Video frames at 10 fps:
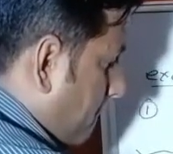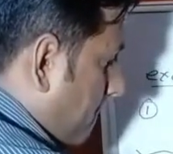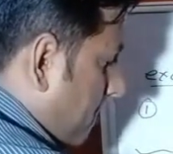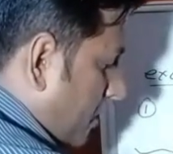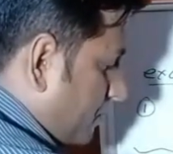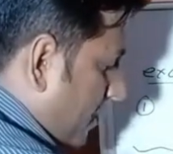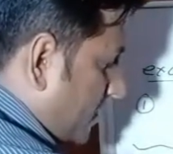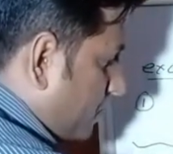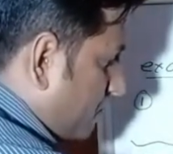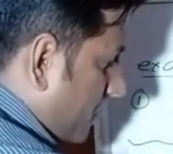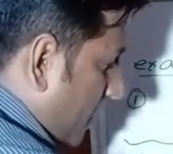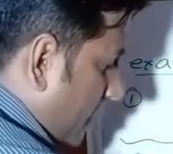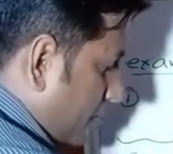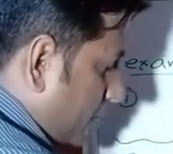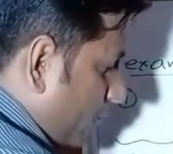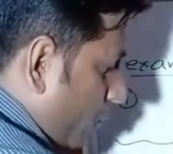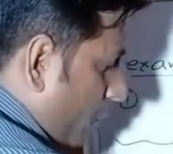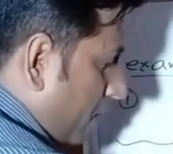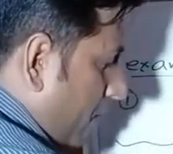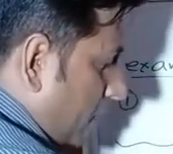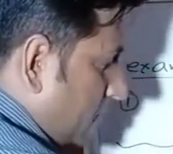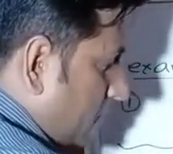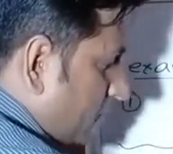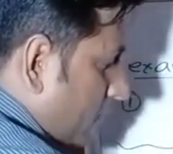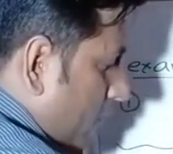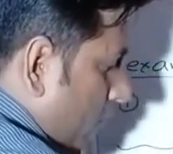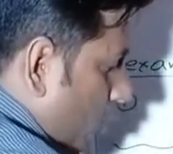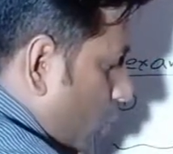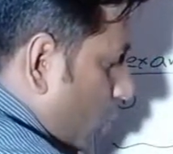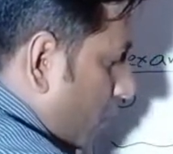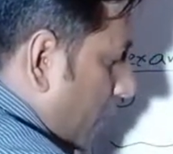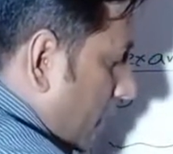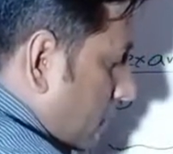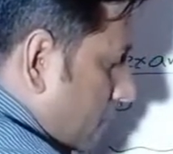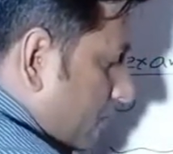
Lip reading: that is 4 plus 2 plus